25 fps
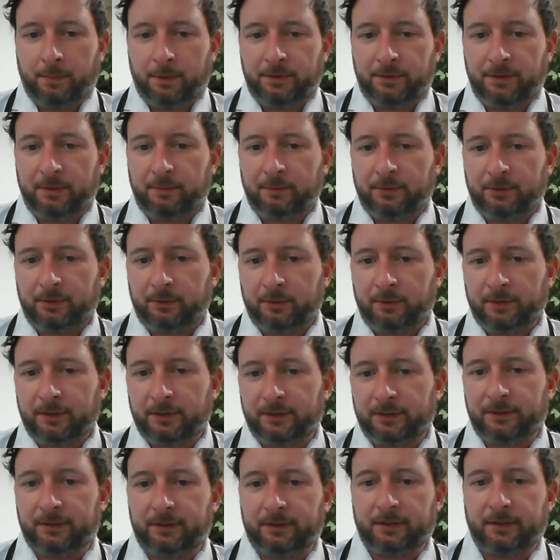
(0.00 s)
But Jim's story
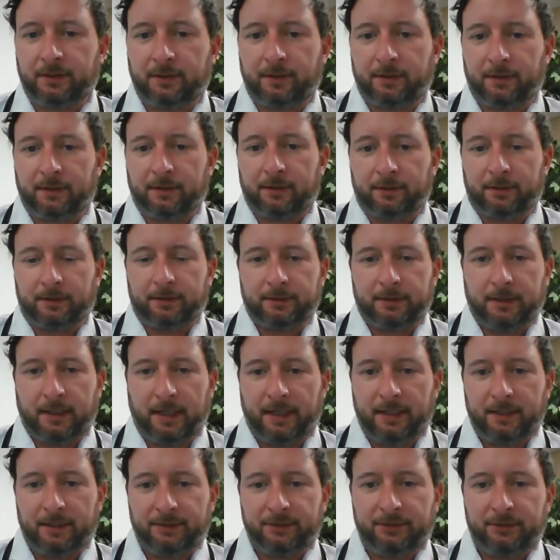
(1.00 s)
doesn't end there.
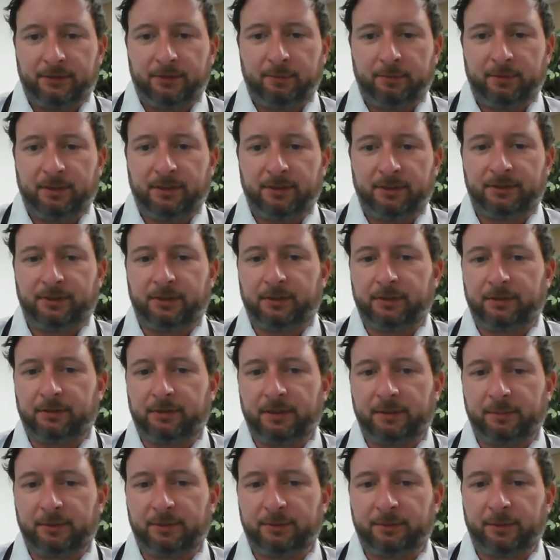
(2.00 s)
I had assumed that his
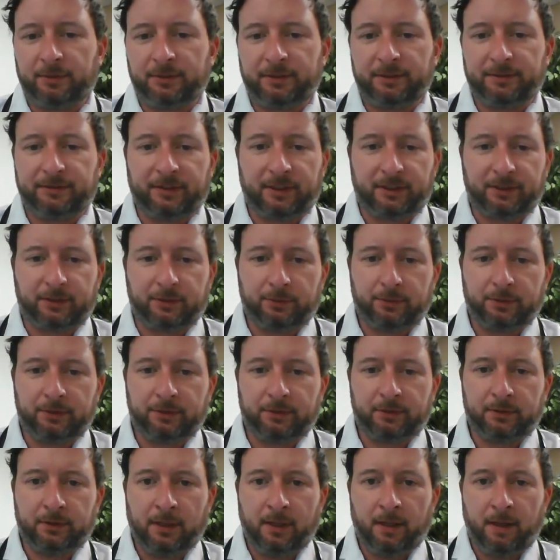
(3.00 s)
delirium was
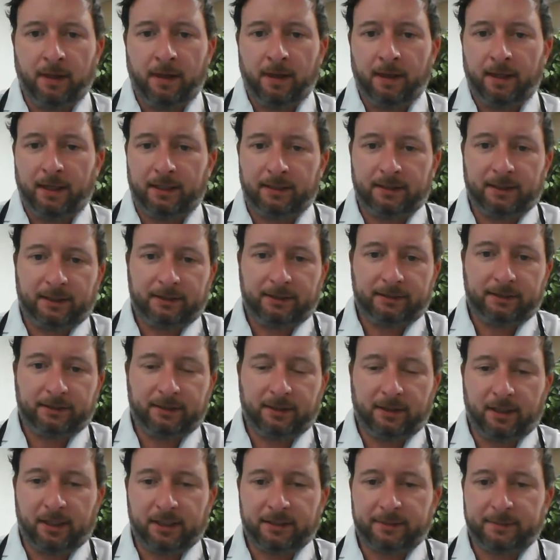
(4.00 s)
multifactorial and likely
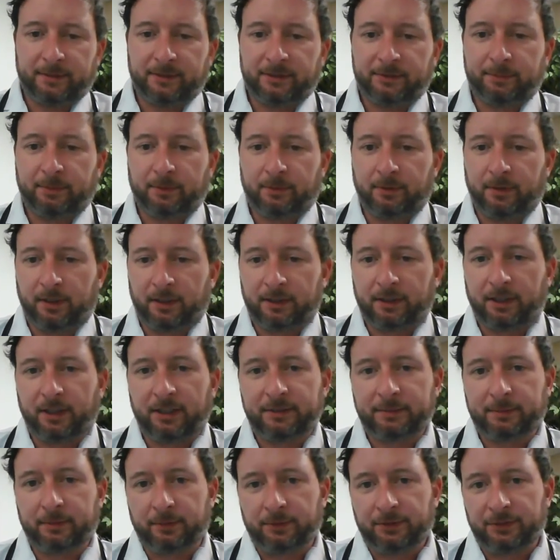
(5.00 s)
caused by his prolonged
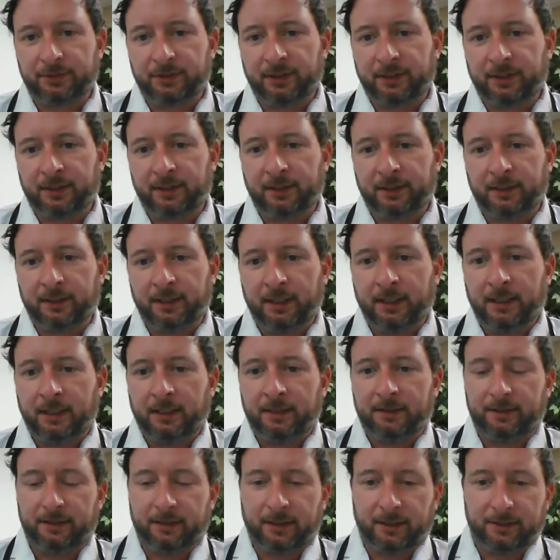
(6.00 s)
hospital stay,
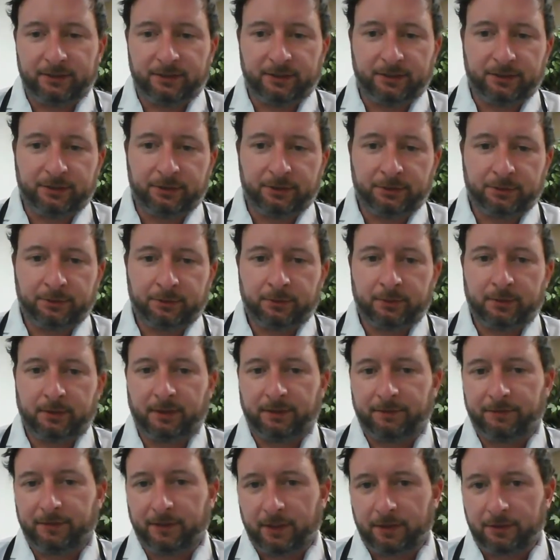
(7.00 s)
the ICU,
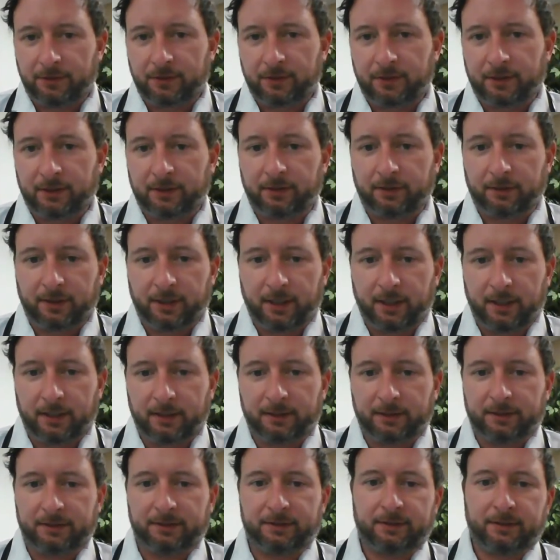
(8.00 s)
infection, and
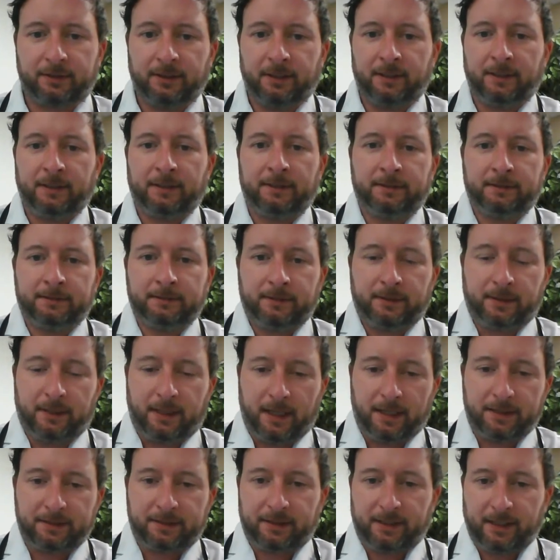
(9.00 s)
narcotics.
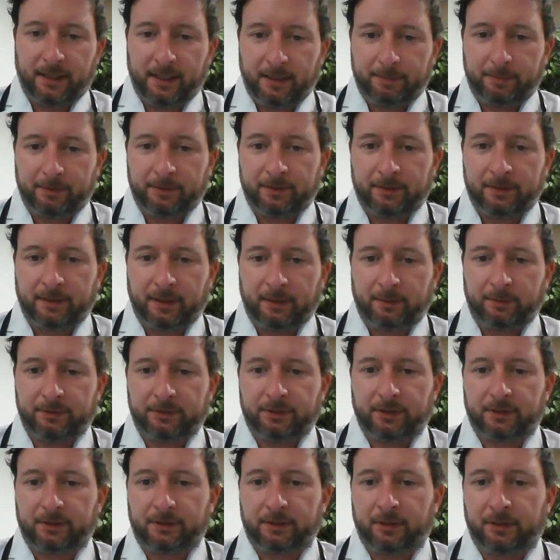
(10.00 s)
As it happened, I was
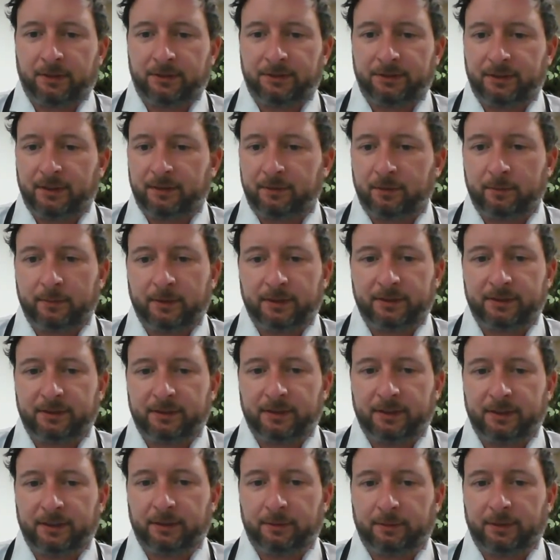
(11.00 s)
on call several months
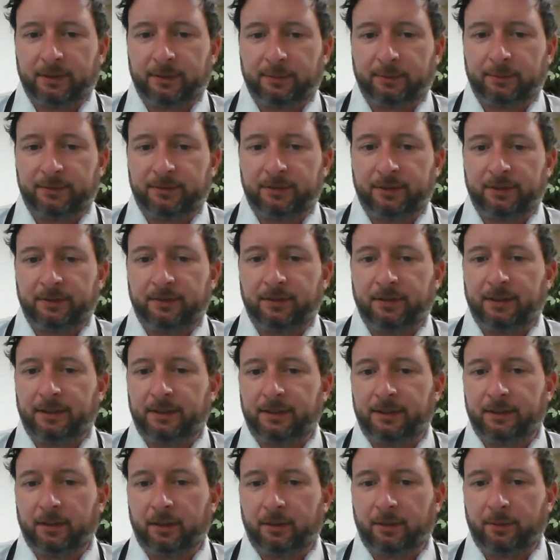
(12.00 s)
later when he presented to
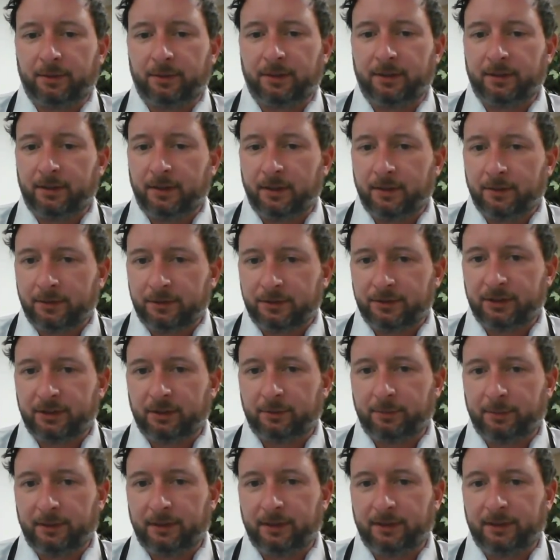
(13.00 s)
the ER with another
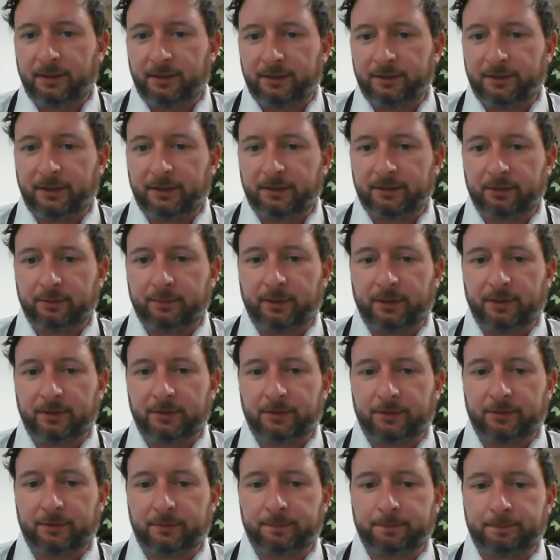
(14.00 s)
COPD
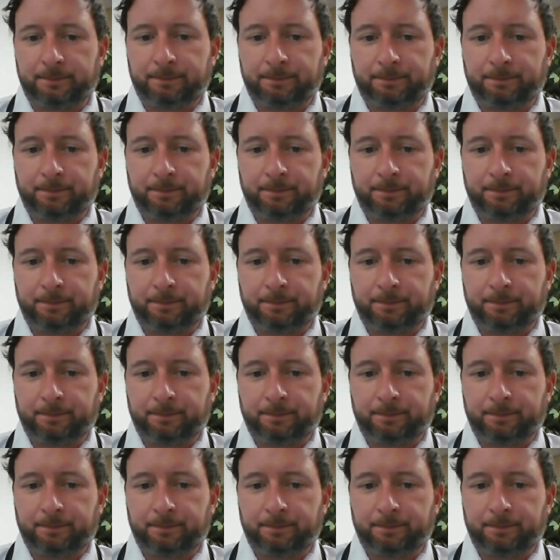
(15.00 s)
exacerbation.